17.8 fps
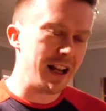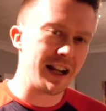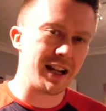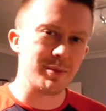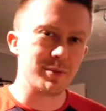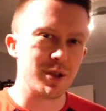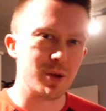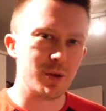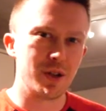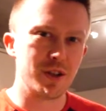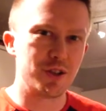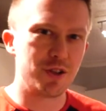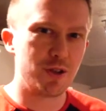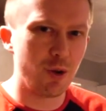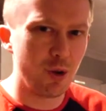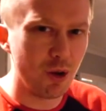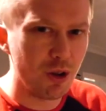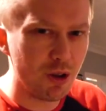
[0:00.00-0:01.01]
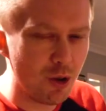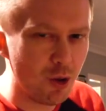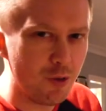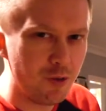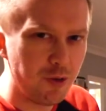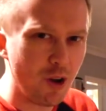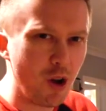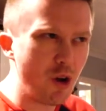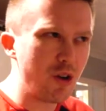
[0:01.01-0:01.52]
like I'm doing a solo
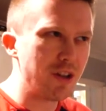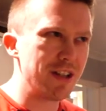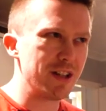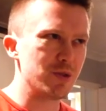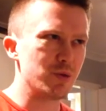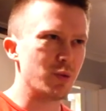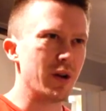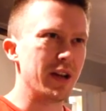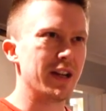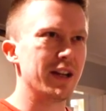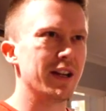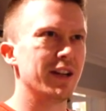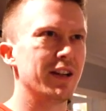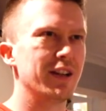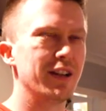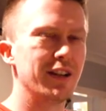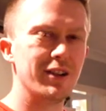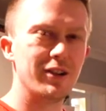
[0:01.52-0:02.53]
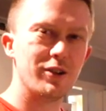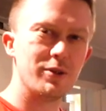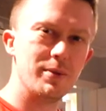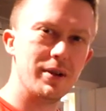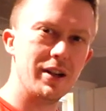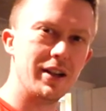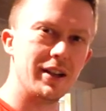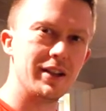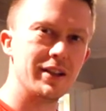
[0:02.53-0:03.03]
vlog this week. You know what I
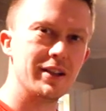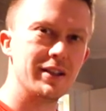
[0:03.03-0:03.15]
mean?